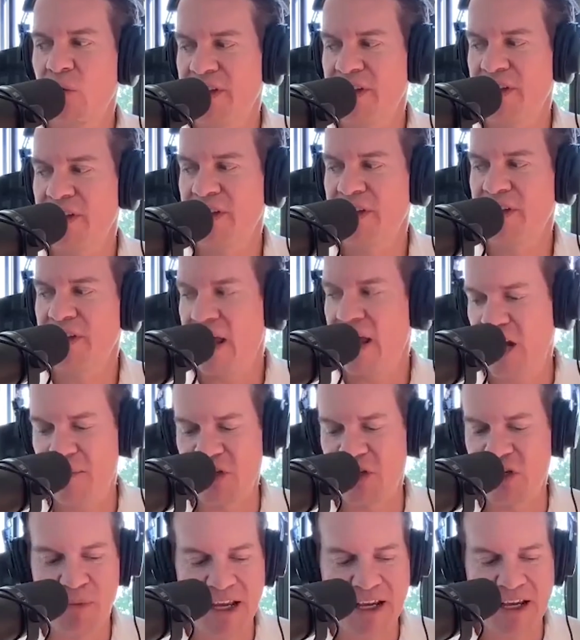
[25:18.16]
working with Etta
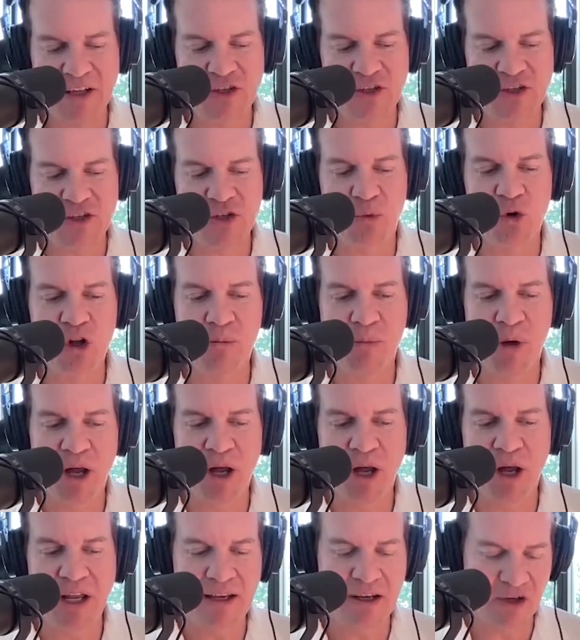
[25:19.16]
James and you're making some
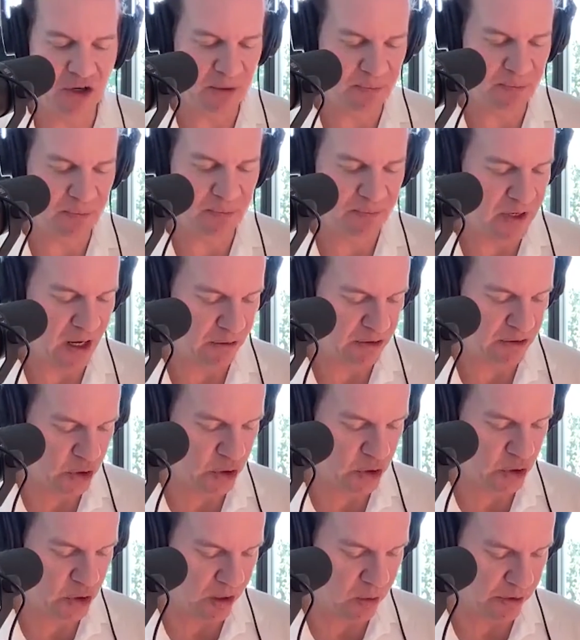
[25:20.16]
real money and you're, you know,
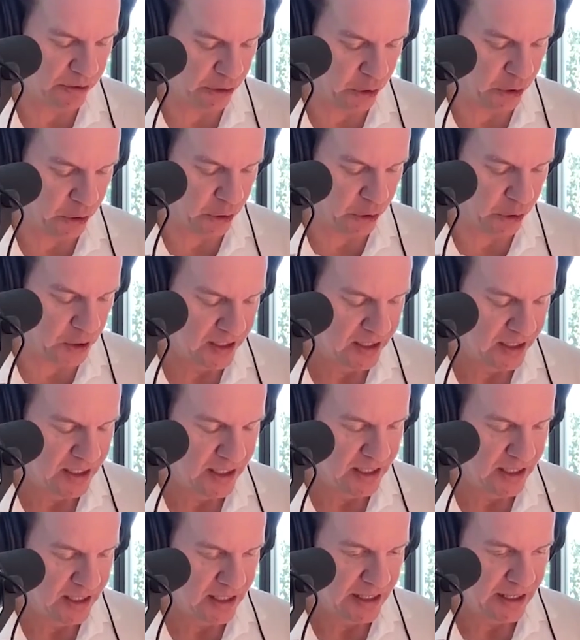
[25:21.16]
touring with her,
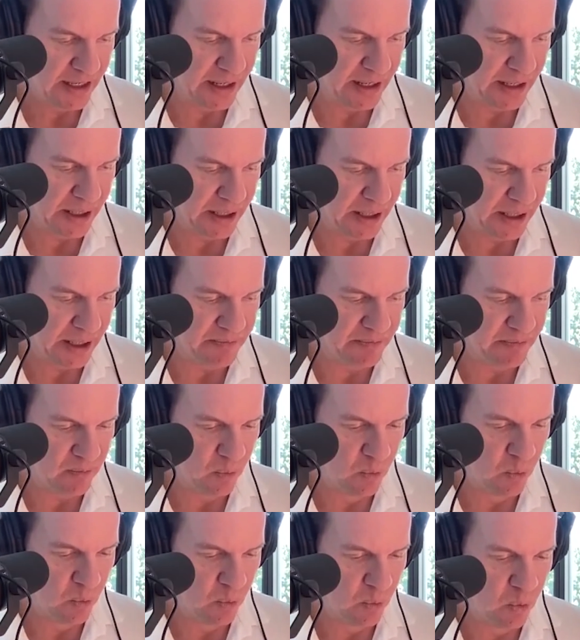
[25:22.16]

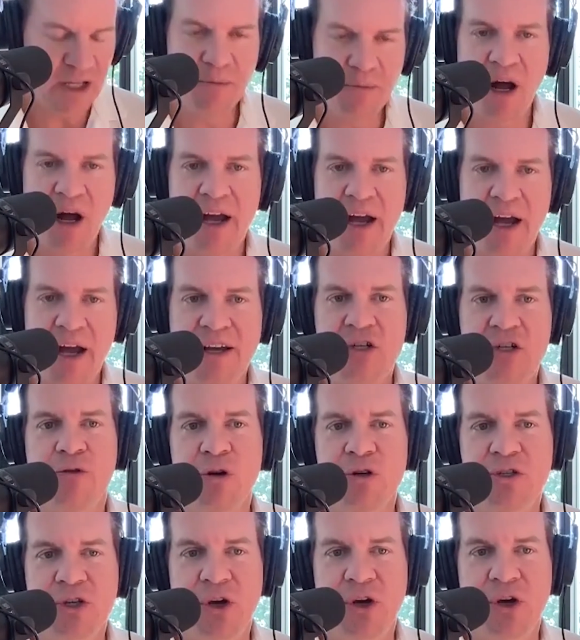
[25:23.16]
what do you buy as
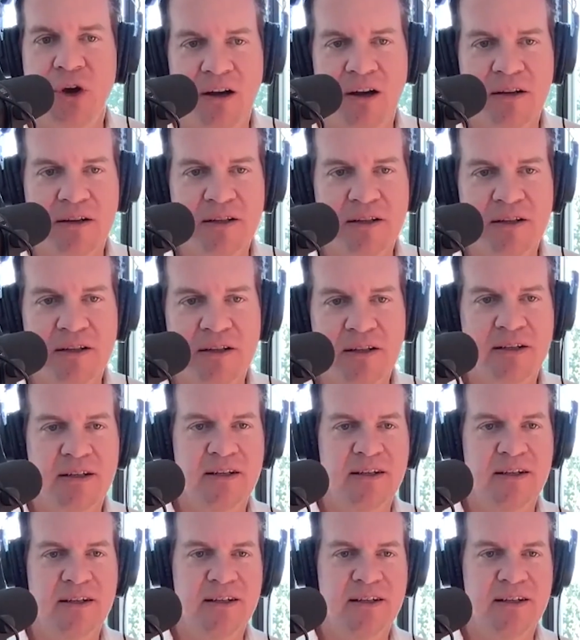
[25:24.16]
your first car?
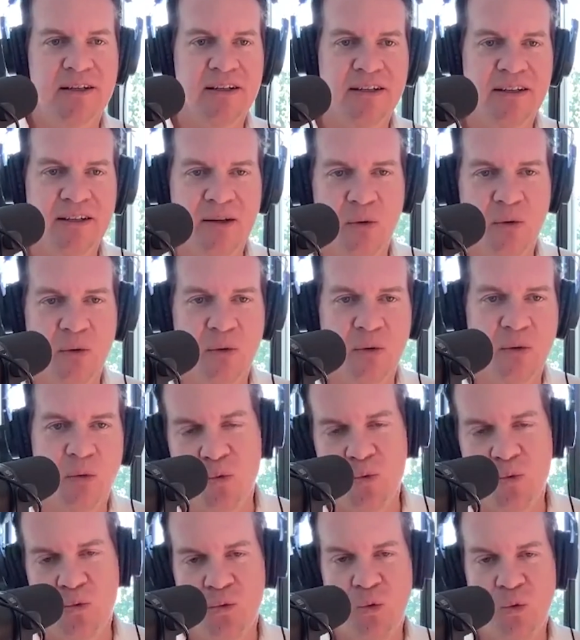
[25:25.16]

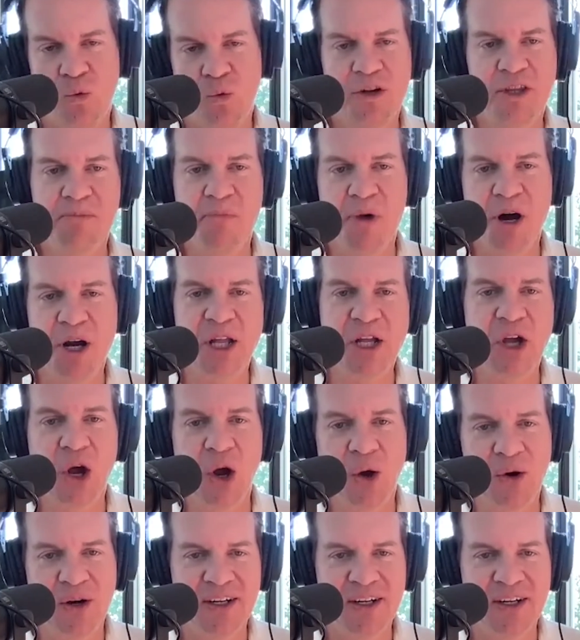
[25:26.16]
What, where did the money go?